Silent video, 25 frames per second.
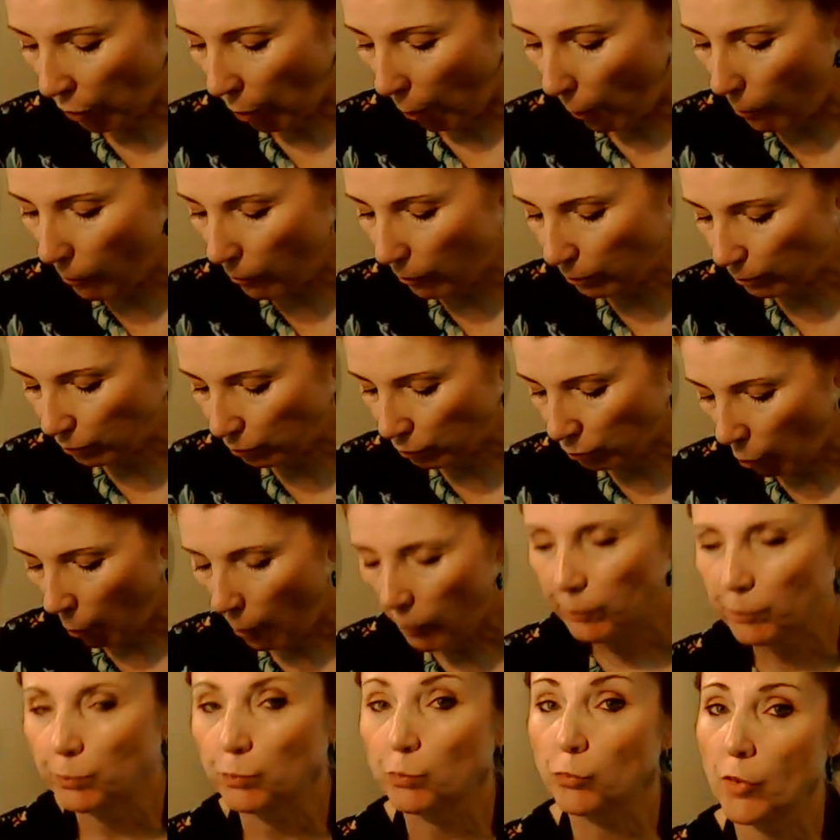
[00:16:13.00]
Mmm,
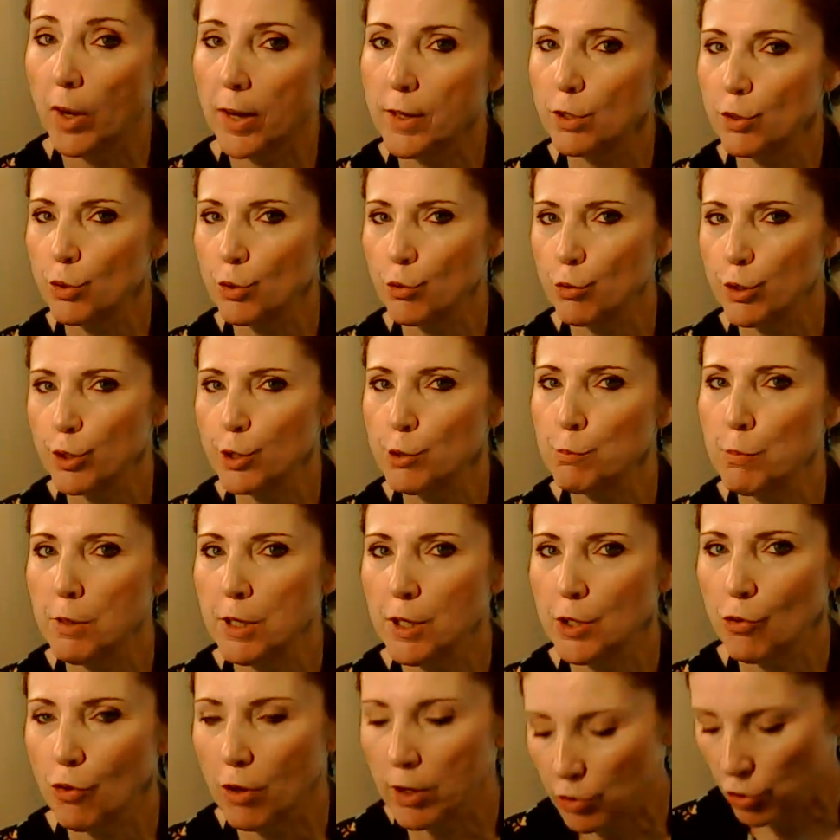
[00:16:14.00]
nice and crispy
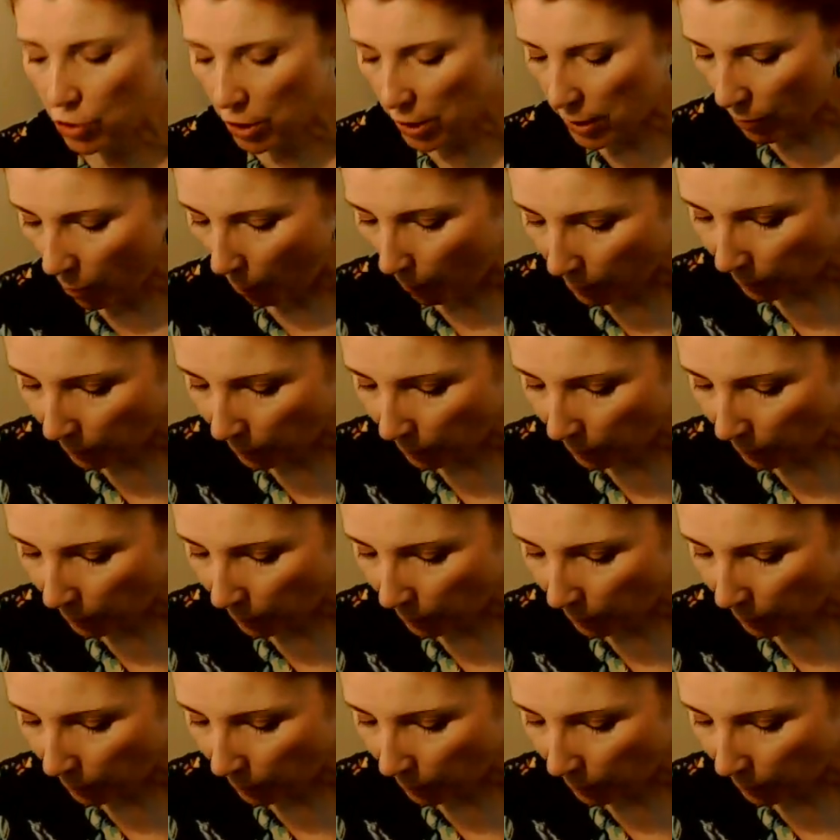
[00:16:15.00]
and crunchy.